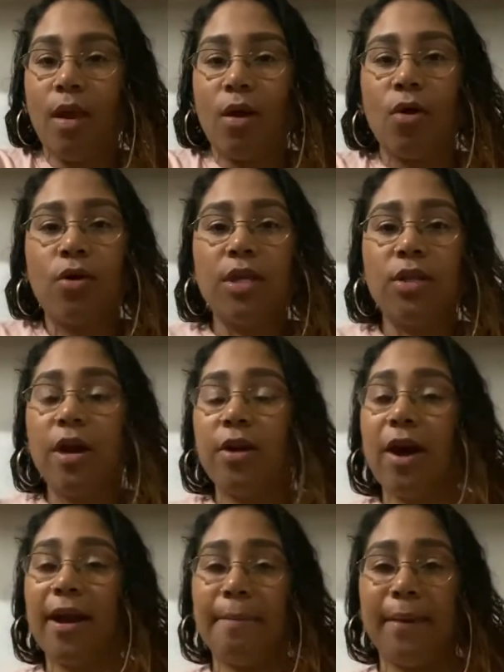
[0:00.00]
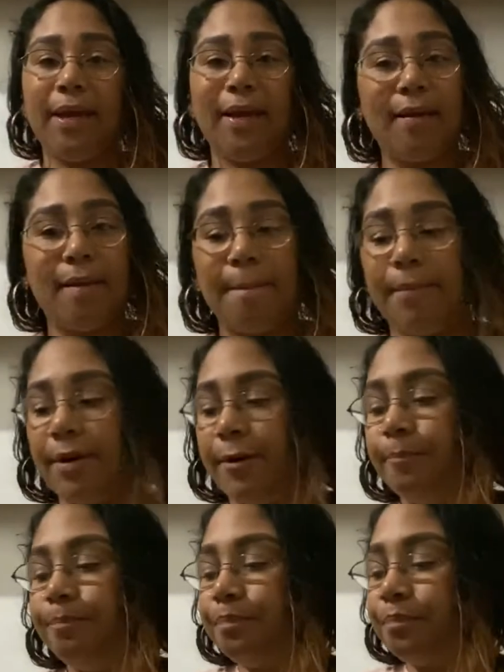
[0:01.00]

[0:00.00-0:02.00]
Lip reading: Coquito I know how to make, but